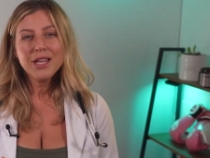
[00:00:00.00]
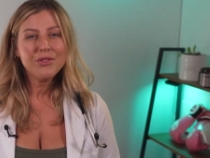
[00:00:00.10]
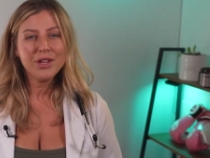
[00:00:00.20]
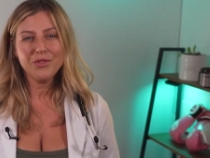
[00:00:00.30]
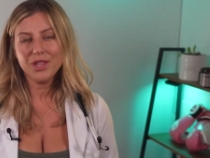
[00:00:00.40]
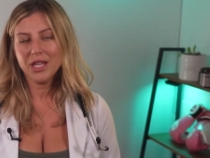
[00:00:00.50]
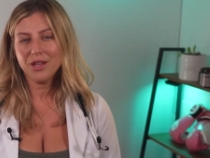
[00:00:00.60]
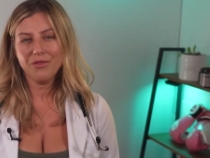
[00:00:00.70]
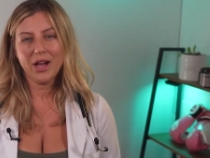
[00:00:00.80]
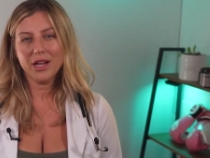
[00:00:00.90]
Even if you think
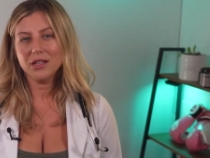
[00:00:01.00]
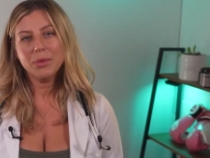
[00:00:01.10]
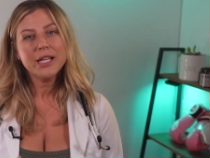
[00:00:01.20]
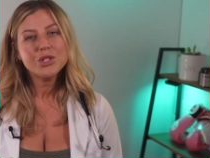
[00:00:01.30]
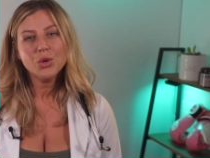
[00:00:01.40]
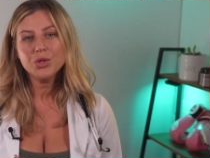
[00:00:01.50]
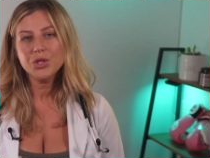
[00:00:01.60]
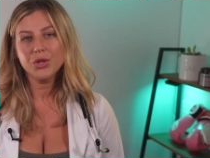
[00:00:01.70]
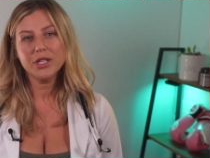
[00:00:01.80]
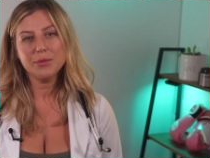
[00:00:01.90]
you're fine, please go and
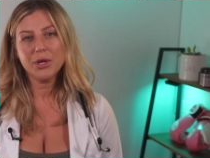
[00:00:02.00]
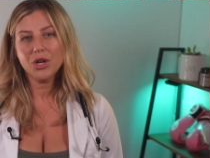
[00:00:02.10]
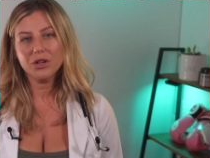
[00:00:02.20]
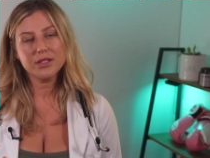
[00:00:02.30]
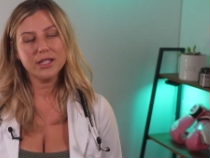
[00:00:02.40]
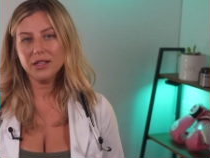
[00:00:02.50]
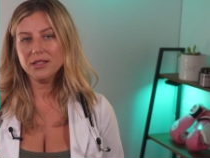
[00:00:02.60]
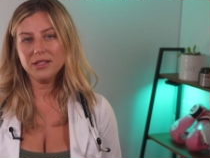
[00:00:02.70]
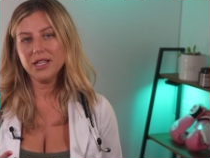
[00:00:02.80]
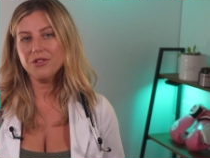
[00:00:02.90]
do this because
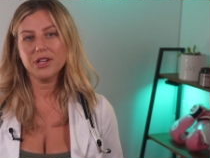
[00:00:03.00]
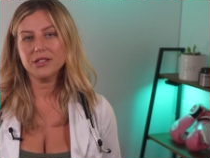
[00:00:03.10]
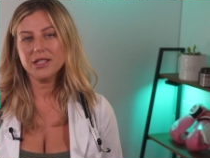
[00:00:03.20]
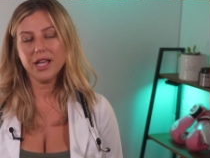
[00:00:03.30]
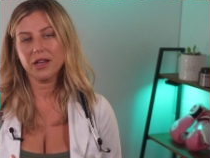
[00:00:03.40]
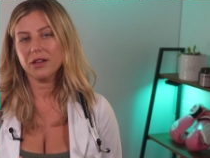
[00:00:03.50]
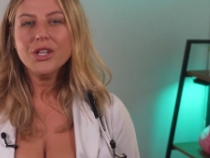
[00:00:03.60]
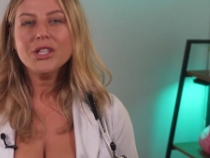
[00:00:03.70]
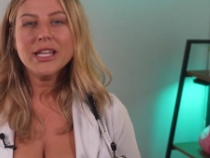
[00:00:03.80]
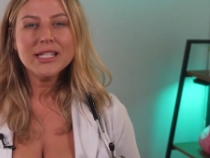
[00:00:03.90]
it's a serious thing.
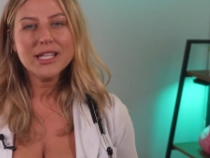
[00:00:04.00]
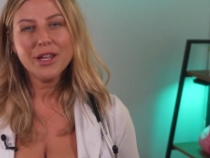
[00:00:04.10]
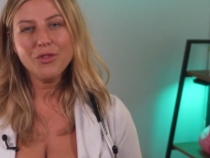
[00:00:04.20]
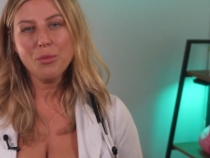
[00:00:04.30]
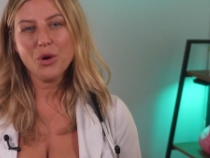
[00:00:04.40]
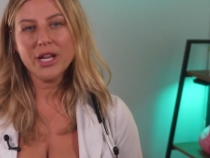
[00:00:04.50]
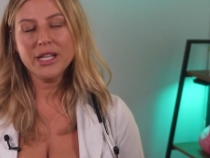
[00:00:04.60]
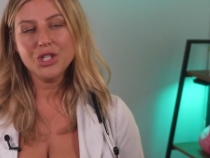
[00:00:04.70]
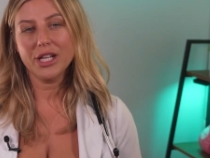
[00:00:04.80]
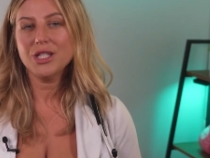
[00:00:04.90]
You need to give your brain
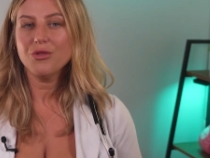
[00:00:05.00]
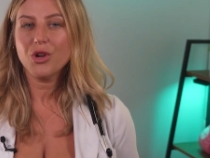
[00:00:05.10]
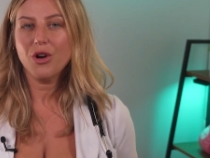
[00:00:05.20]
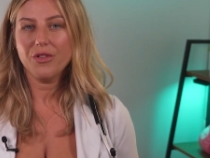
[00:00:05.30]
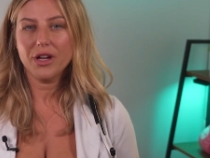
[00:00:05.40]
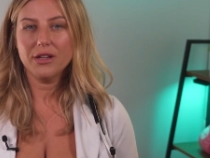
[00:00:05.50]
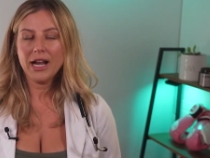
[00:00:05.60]
a chance to recover.